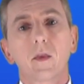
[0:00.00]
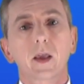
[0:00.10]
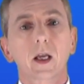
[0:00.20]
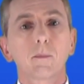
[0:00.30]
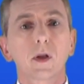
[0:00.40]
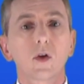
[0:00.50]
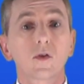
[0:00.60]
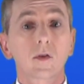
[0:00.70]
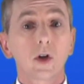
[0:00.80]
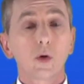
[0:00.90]
They can be
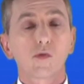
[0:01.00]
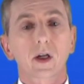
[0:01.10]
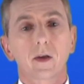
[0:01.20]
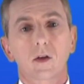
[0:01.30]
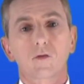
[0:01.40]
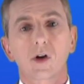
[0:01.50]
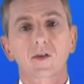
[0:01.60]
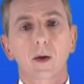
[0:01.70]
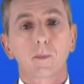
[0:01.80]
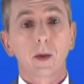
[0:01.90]
used as lubricants, for
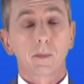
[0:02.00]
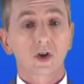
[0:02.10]
example in